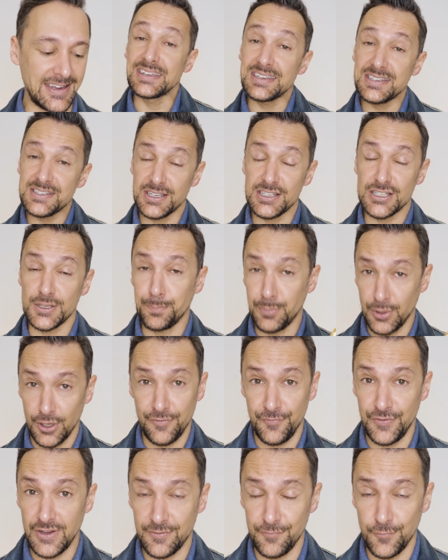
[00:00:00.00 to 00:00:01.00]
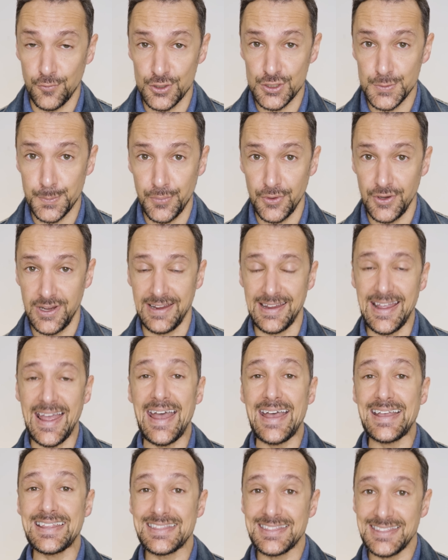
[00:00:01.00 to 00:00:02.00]
This is perfect for spring
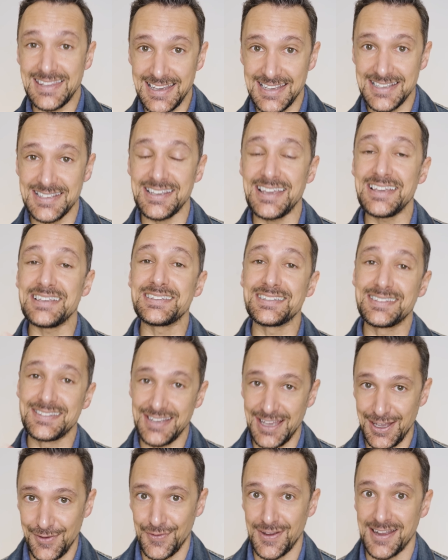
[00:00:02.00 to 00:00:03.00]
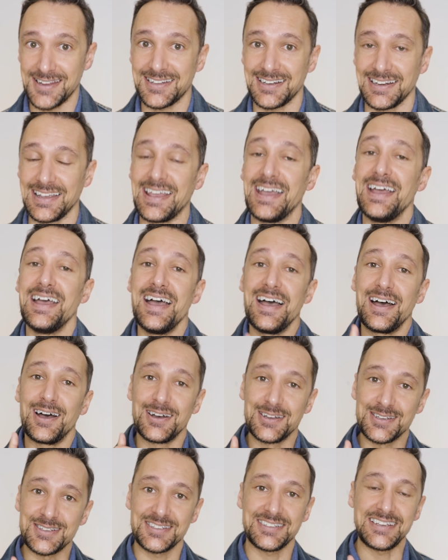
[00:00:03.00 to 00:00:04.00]
and this is definitely
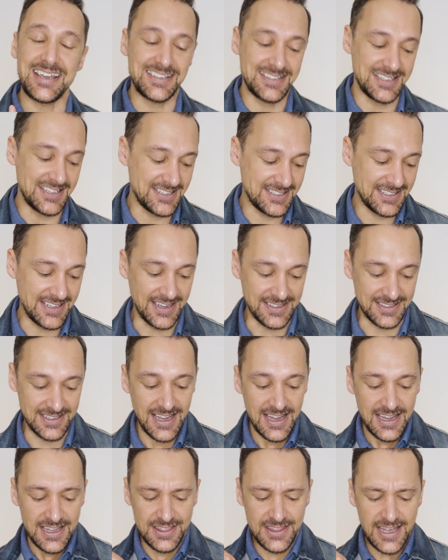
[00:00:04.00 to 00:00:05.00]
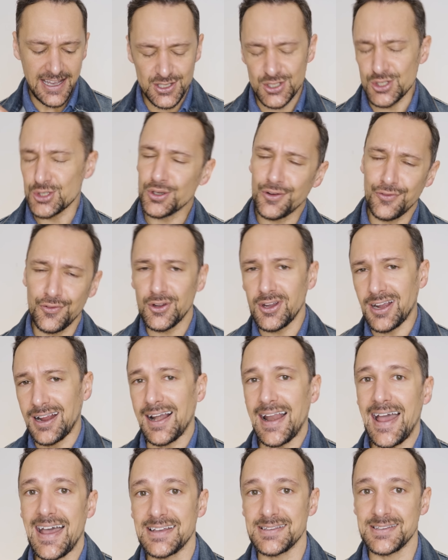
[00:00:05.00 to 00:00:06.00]
a sexy scent. That's sort of a
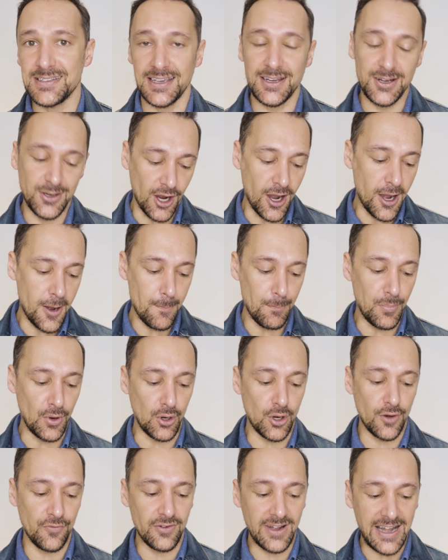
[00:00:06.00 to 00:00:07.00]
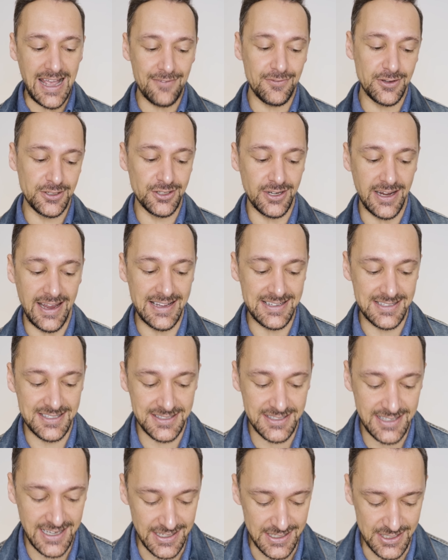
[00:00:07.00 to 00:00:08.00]
classic combo of lavender and
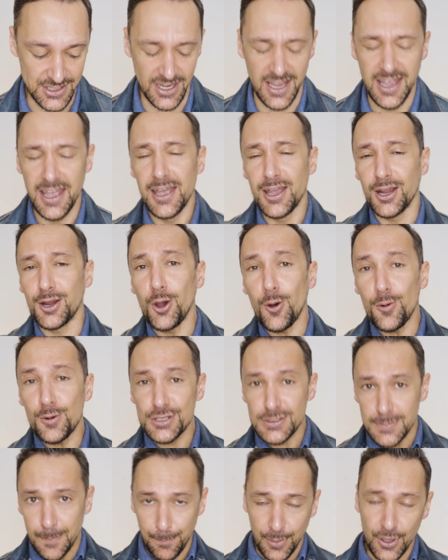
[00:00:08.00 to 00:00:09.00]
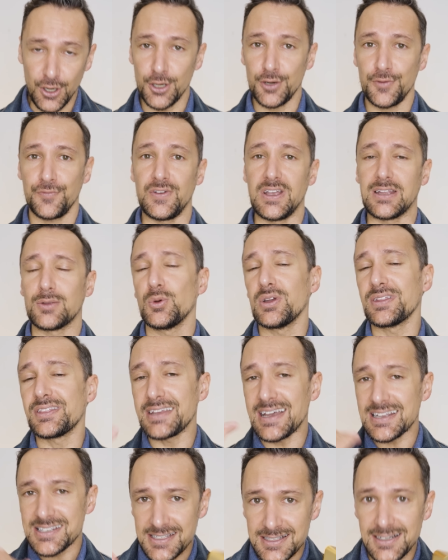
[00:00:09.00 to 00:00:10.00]
sage goes perfect with
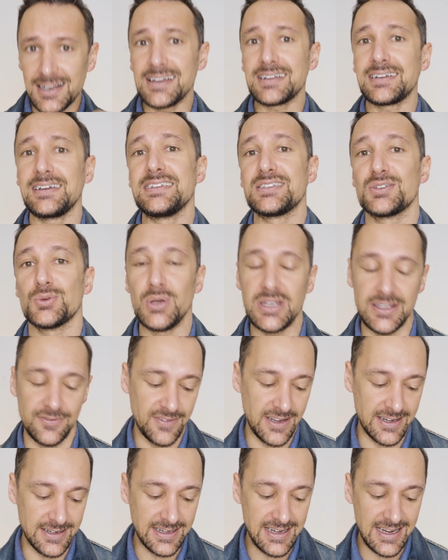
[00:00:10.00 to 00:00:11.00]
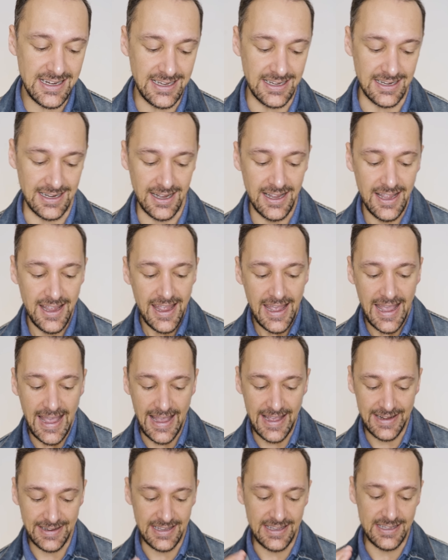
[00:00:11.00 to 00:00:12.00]
that slightly sweet vanilla
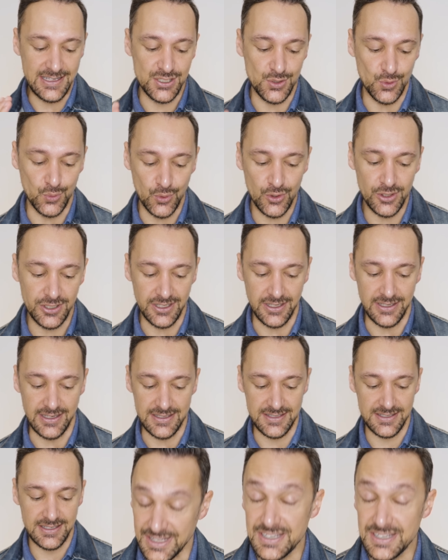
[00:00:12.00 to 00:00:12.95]
and its woodiness.